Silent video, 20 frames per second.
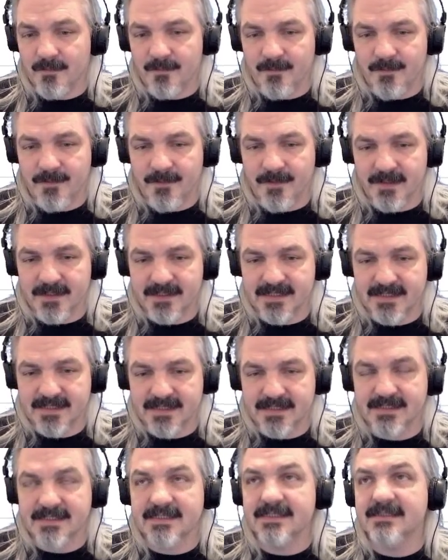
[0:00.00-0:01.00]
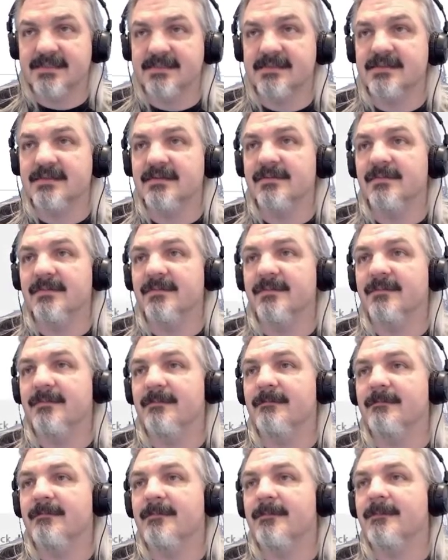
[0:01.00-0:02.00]
This.
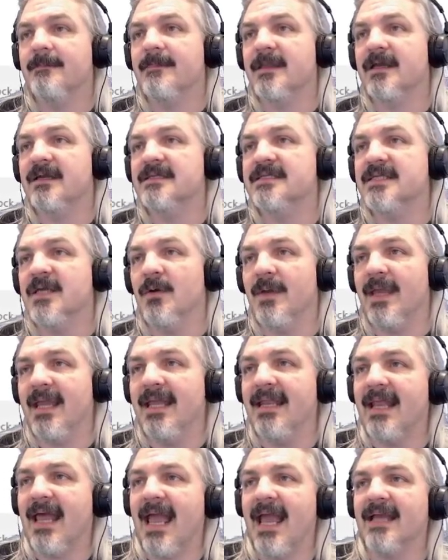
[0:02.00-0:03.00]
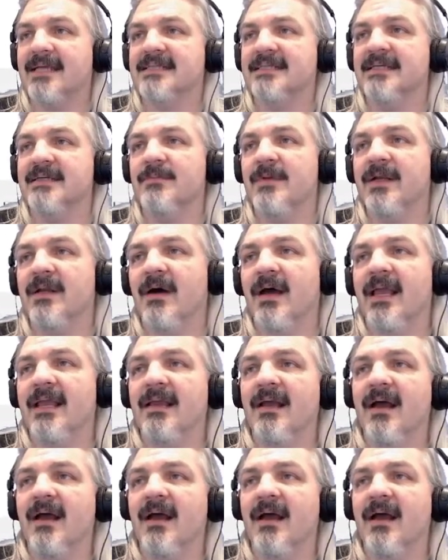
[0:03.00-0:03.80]
So it actually, when I